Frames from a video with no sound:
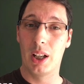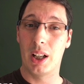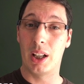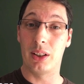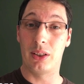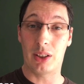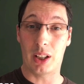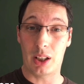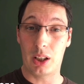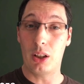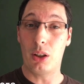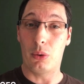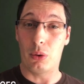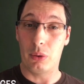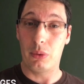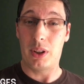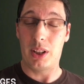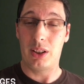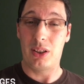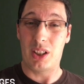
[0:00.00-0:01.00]
and say, you know
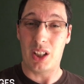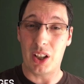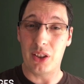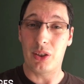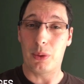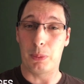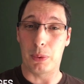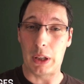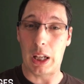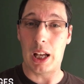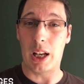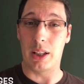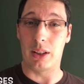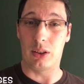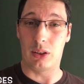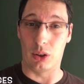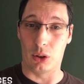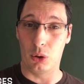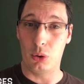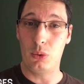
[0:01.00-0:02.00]
what, this does apply
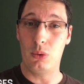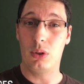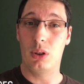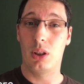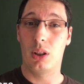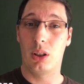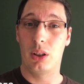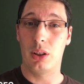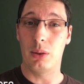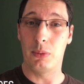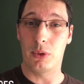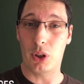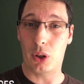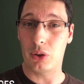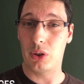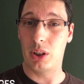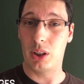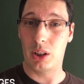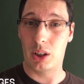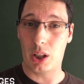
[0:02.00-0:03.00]
to the
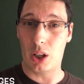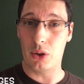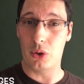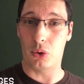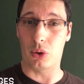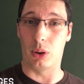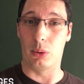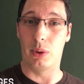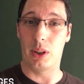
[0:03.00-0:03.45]
majority of the country.